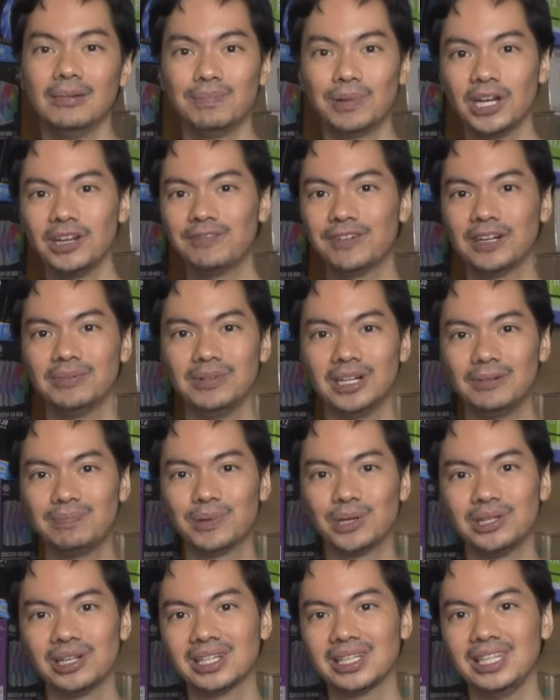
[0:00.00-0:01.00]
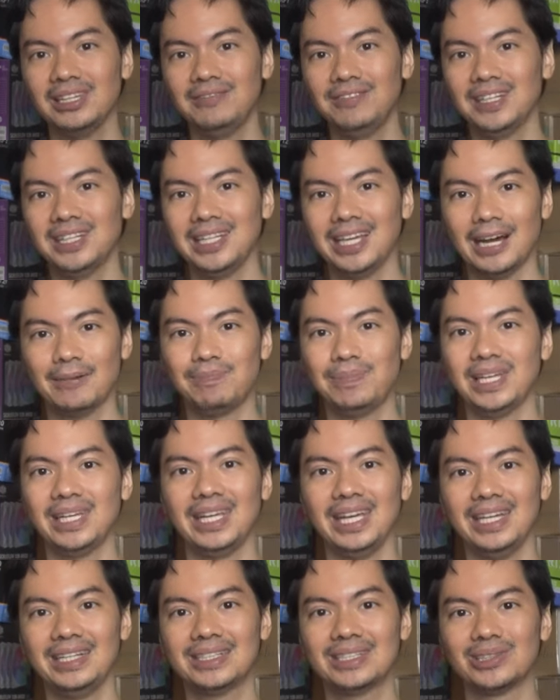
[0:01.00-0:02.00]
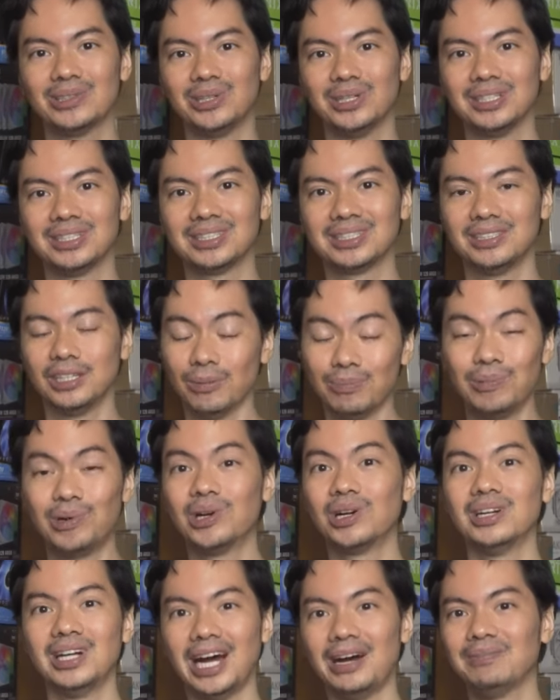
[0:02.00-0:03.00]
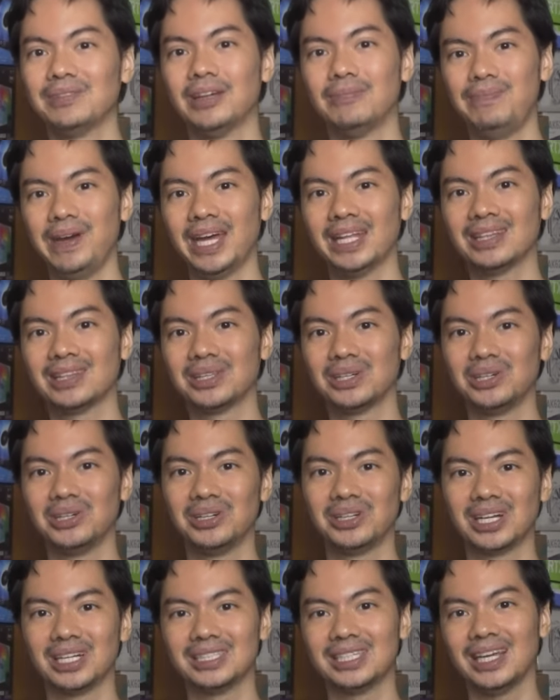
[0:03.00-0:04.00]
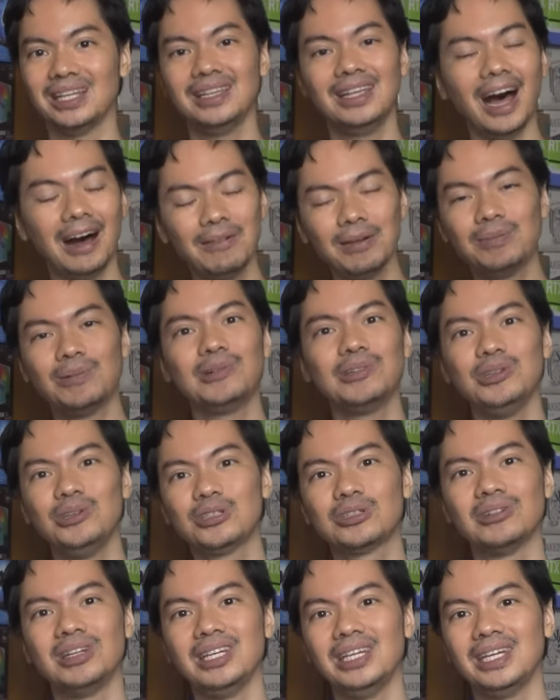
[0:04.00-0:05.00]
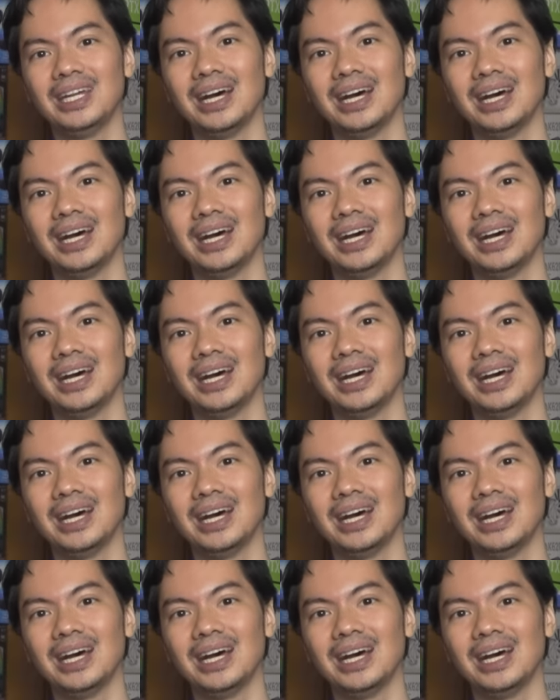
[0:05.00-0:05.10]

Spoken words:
Pero for mga productivity applications, the more RAM, the better. Kasi ang dami mong usually